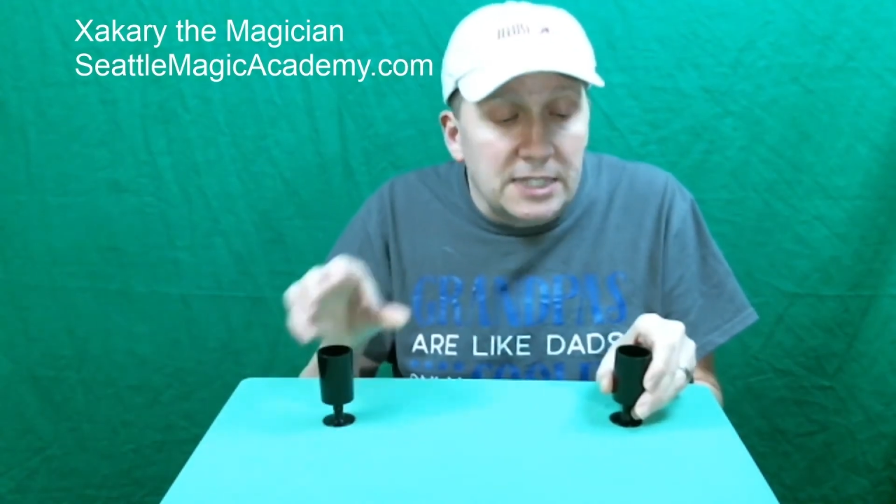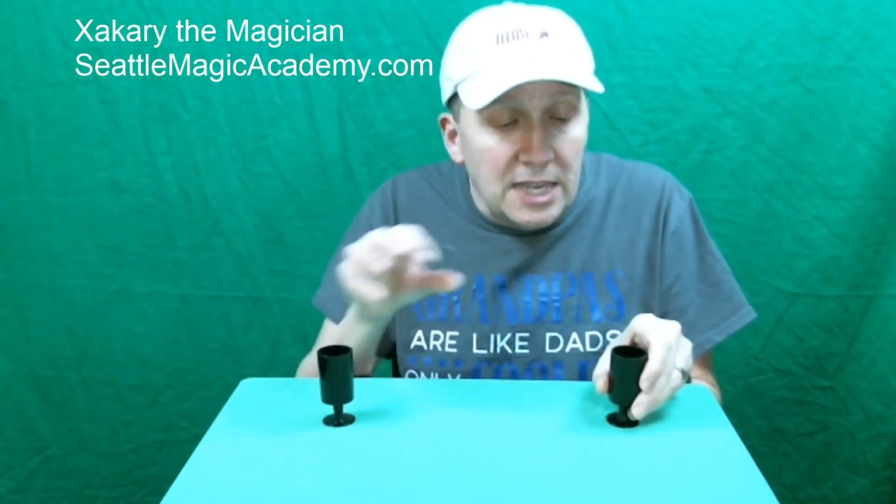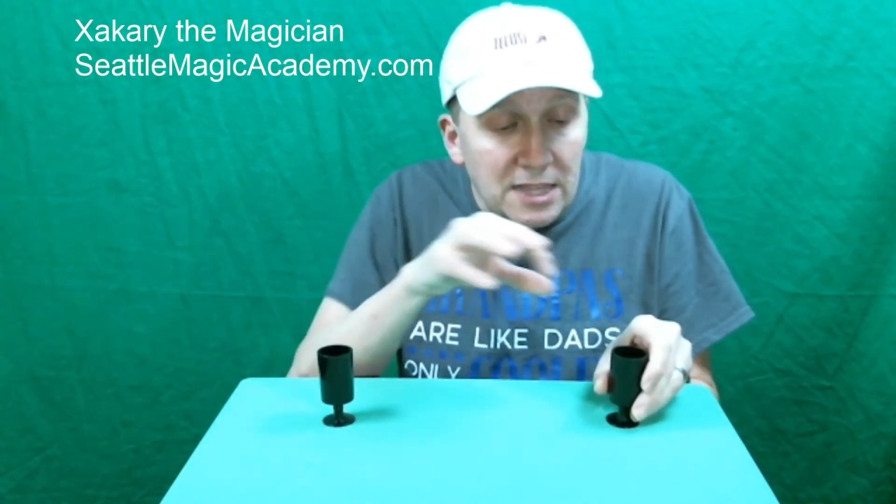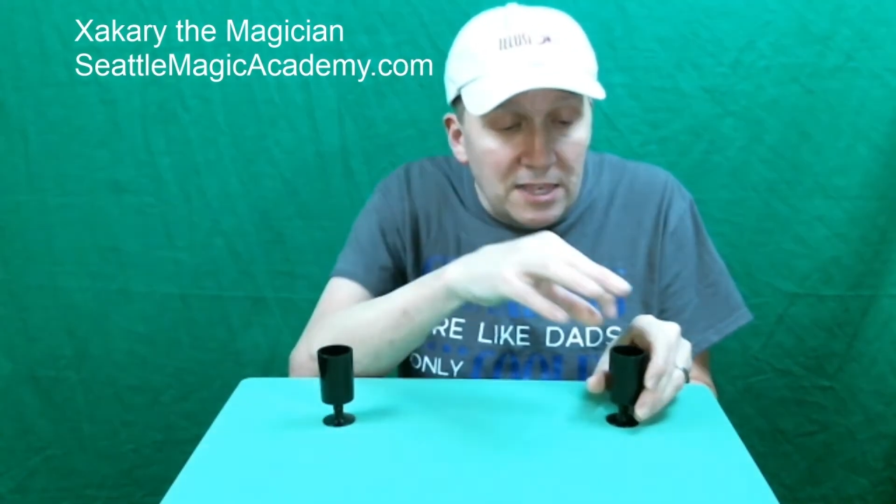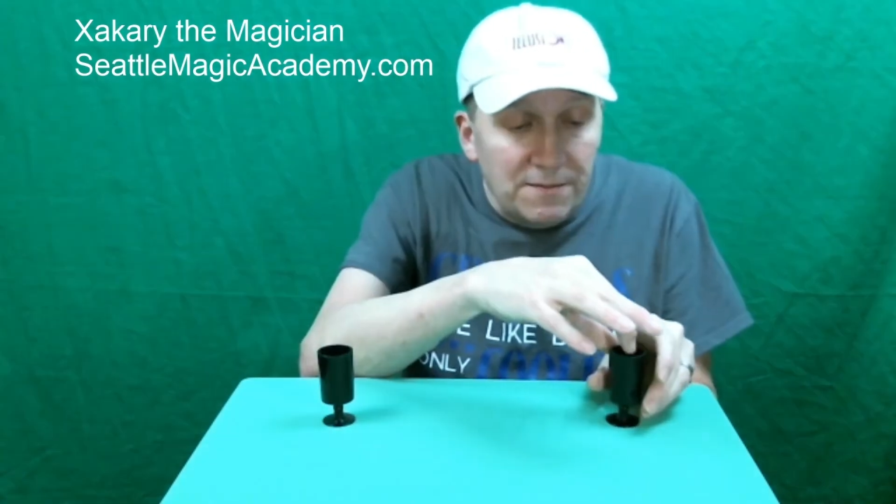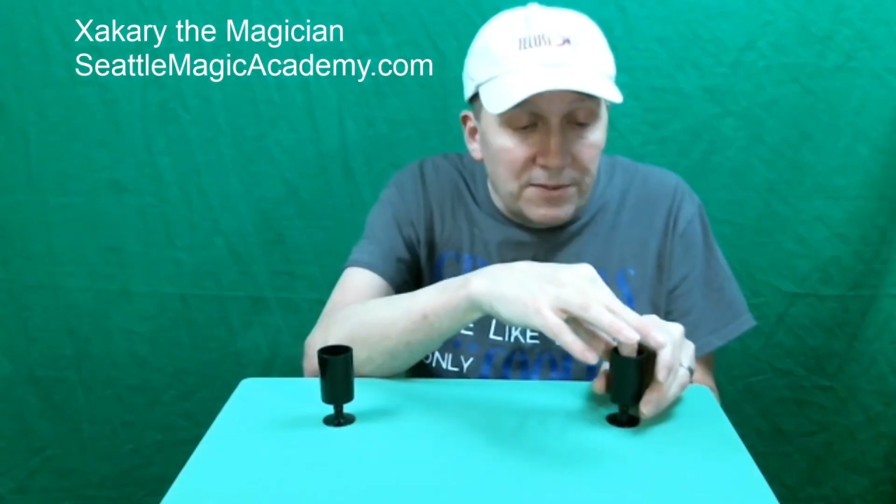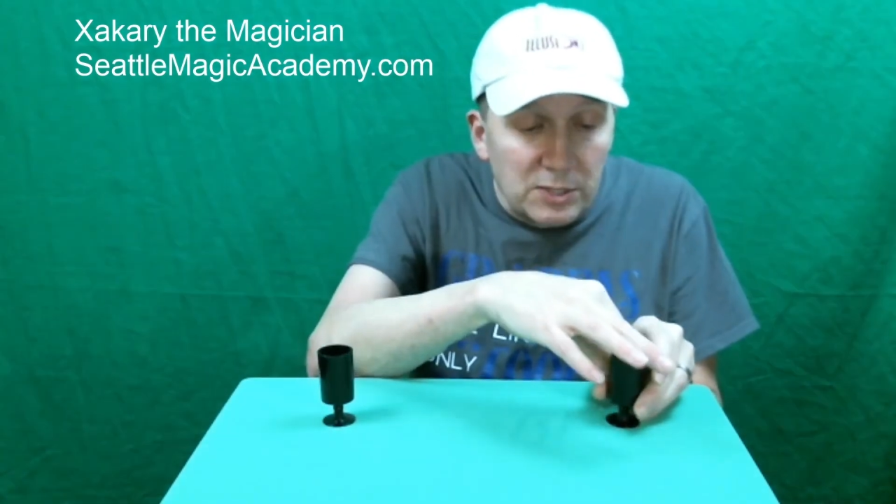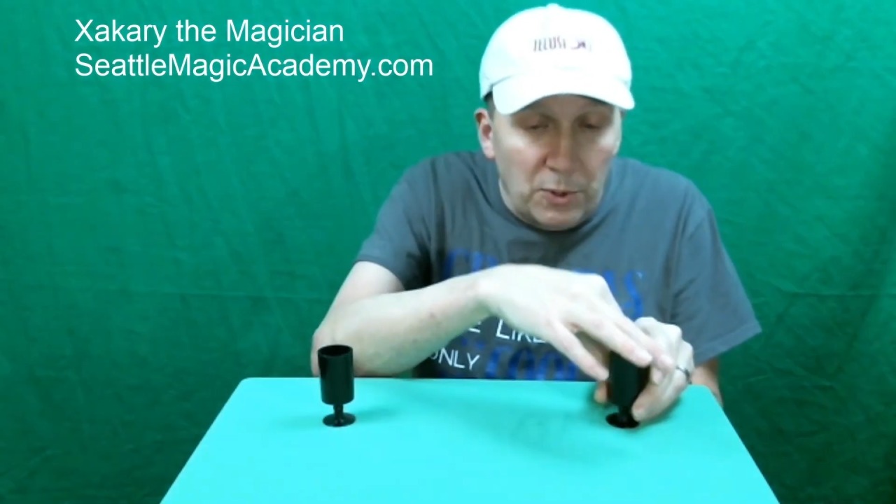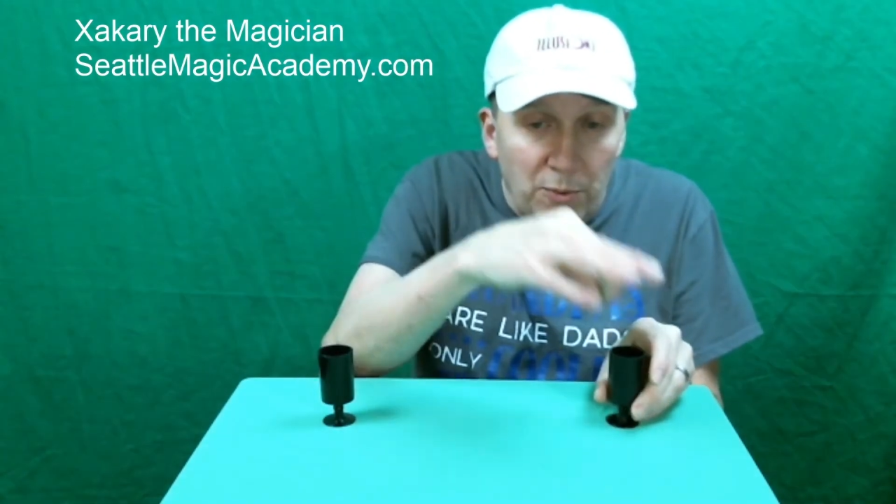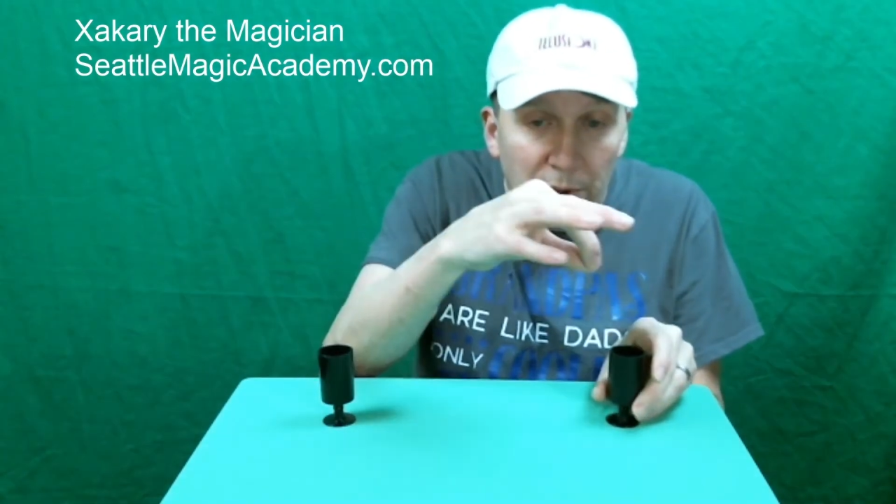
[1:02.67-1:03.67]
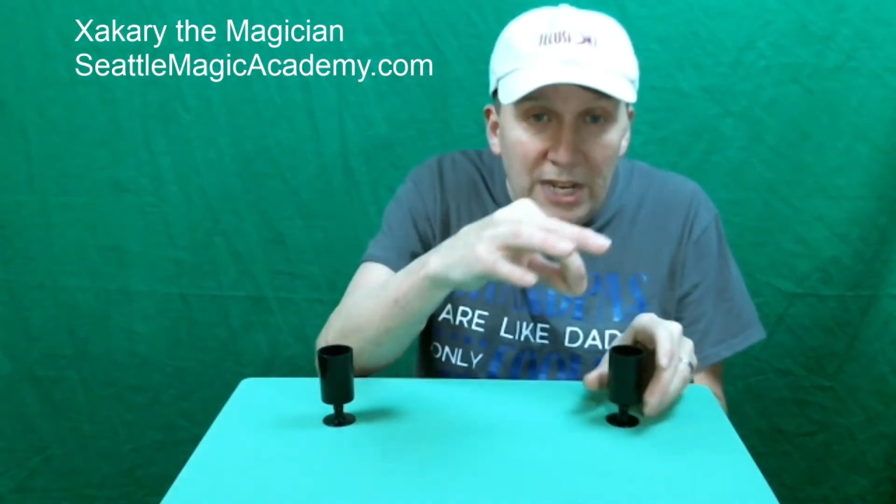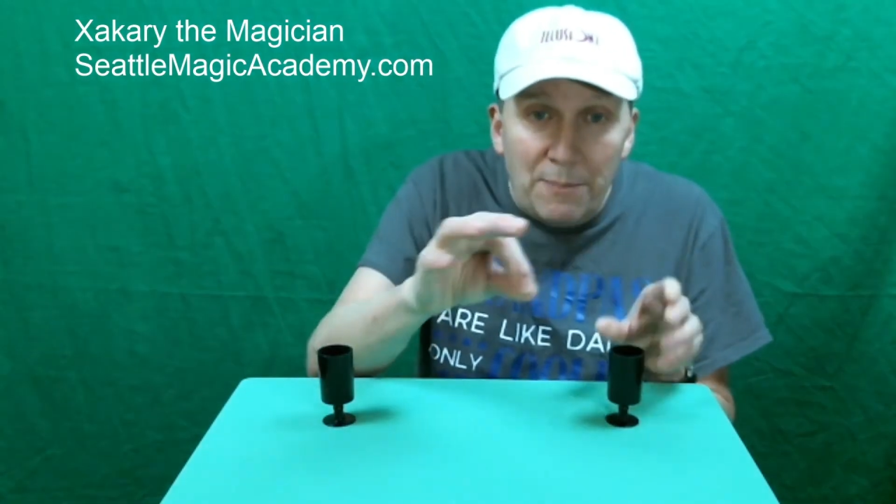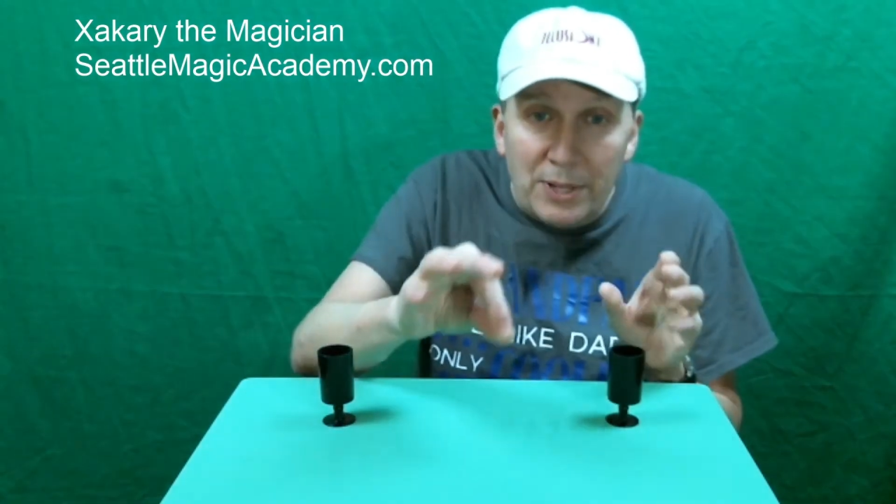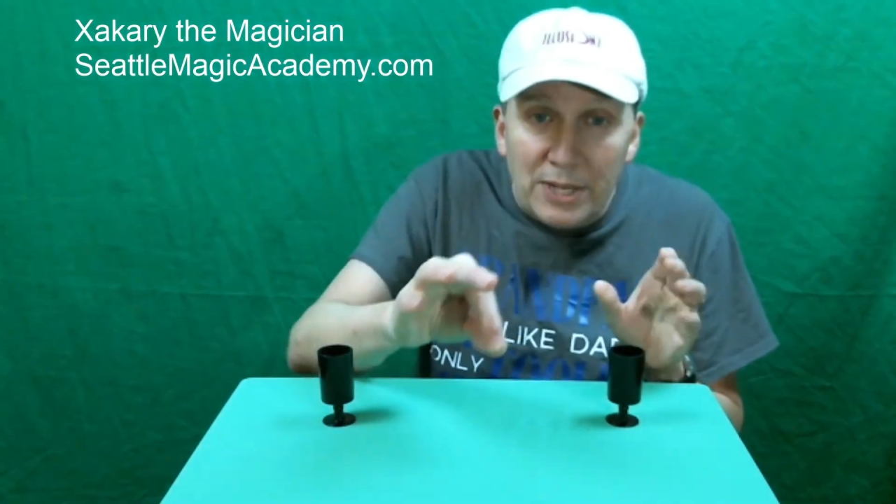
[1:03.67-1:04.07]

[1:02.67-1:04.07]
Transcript: take the invisible coin and